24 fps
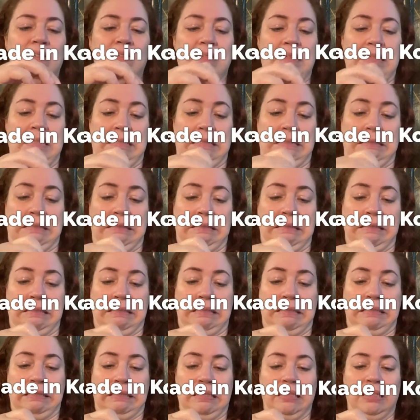
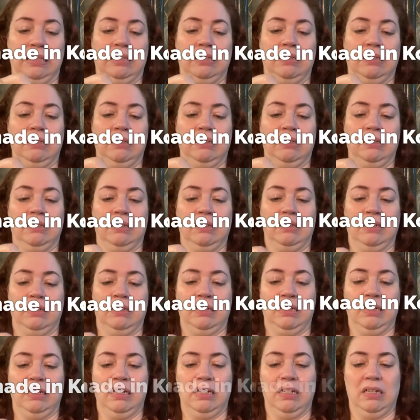
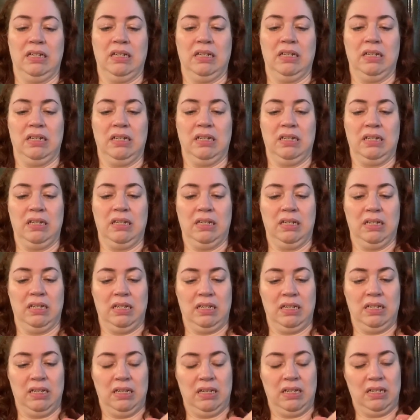
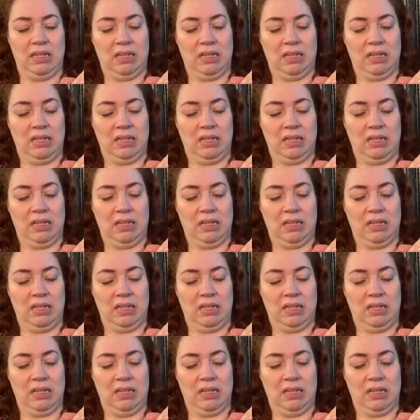Nobody speaks.